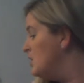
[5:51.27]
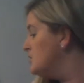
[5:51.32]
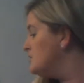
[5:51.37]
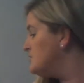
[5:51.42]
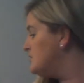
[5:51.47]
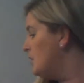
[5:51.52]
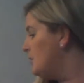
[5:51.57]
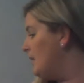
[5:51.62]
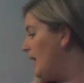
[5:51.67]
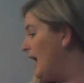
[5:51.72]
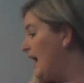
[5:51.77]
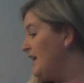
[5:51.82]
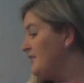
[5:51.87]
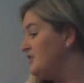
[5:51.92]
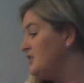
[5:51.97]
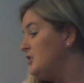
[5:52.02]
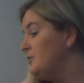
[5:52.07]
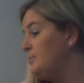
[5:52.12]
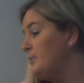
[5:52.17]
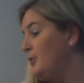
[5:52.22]
So
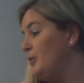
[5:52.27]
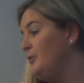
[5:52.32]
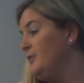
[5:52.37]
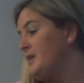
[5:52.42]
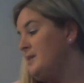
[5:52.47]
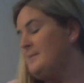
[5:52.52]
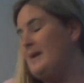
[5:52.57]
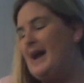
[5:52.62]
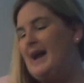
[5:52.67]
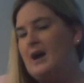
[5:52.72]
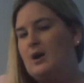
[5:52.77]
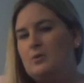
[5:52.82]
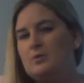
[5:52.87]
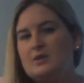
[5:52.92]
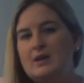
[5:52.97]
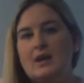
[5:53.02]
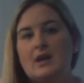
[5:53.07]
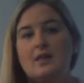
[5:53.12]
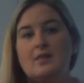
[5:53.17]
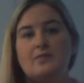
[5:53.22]
after you pull them out,
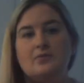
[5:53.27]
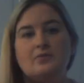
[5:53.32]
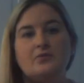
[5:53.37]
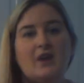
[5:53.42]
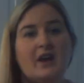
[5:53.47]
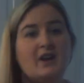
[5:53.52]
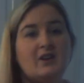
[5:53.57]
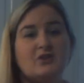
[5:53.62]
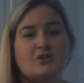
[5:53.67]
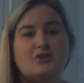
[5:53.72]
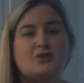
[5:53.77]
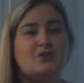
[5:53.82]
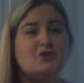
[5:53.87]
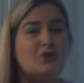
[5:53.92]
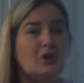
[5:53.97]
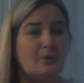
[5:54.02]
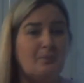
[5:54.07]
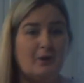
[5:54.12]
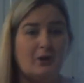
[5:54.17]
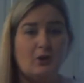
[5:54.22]
they are
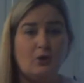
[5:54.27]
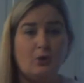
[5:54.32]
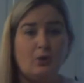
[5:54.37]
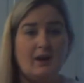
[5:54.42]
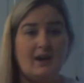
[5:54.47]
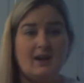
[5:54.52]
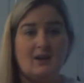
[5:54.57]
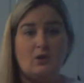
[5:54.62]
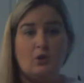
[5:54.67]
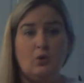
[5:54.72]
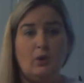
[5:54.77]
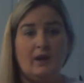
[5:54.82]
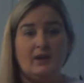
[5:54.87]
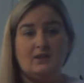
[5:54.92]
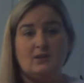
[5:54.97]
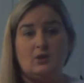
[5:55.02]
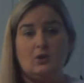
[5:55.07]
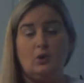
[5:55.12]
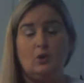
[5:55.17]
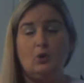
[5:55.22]
super
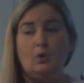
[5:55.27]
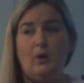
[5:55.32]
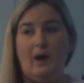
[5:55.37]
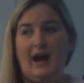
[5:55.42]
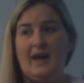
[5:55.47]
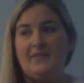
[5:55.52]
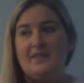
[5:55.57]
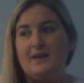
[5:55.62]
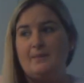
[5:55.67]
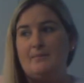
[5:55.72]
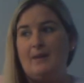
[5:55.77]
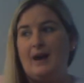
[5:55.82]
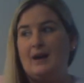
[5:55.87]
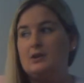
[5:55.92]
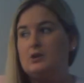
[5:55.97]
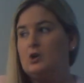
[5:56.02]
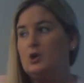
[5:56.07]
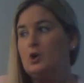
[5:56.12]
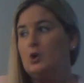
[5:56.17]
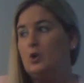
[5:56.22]
quick to cool. I think
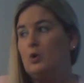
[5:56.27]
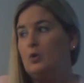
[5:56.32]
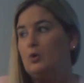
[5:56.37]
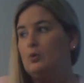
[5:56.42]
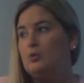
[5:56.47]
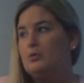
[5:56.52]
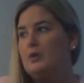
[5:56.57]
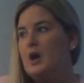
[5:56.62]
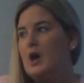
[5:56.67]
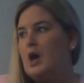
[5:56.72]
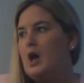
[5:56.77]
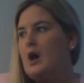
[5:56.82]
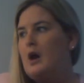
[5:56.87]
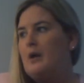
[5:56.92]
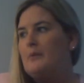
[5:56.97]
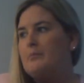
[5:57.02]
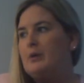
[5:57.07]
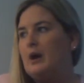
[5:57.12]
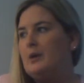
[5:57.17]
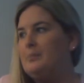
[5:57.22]
mine cooled
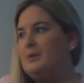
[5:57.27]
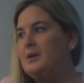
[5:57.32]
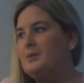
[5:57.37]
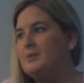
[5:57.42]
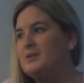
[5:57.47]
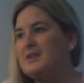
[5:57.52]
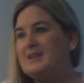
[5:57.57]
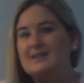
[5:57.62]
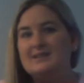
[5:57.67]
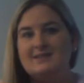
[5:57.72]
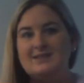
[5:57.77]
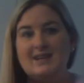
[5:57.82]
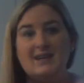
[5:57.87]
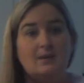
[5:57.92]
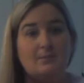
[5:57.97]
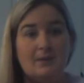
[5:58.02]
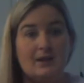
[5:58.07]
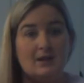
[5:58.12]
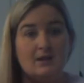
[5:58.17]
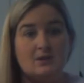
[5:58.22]
probably within
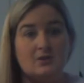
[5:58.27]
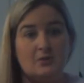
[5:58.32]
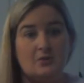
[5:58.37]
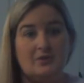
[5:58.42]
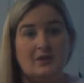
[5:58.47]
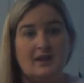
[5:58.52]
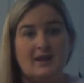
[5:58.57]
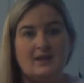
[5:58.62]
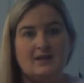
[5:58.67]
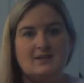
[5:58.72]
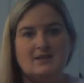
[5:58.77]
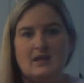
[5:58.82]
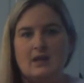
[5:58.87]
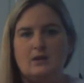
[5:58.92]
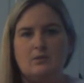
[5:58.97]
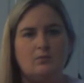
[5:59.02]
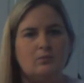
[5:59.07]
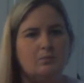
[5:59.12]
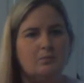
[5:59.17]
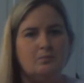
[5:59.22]
10 minutes or less.
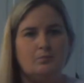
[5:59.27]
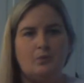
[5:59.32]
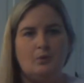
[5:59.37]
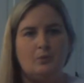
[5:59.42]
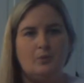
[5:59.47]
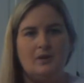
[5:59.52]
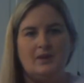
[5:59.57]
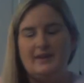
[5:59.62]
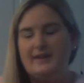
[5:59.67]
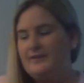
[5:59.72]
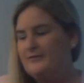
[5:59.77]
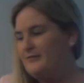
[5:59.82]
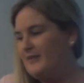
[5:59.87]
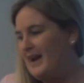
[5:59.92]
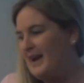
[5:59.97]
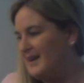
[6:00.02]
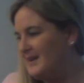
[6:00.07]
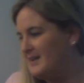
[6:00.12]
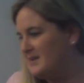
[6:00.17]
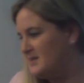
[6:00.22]
They were really
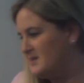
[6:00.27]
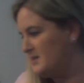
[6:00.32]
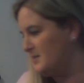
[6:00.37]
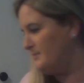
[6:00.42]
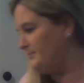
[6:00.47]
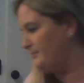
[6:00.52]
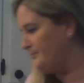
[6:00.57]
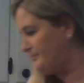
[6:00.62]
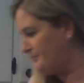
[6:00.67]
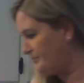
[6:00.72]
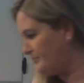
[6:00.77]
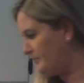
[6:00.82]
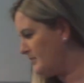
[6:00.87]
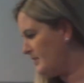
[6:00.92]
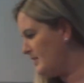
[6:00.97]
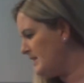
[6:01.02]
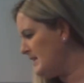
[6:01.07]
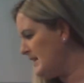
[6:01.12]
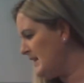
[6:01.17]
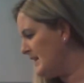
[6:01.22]
fast.
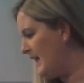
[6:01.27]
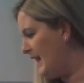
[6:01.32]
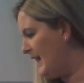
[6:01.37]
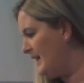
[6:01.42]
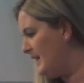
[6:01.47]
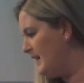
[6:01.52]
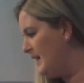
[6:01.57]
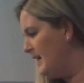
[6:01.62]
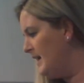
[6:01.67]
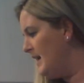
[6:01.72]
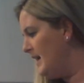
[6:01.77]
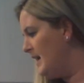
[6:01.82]
And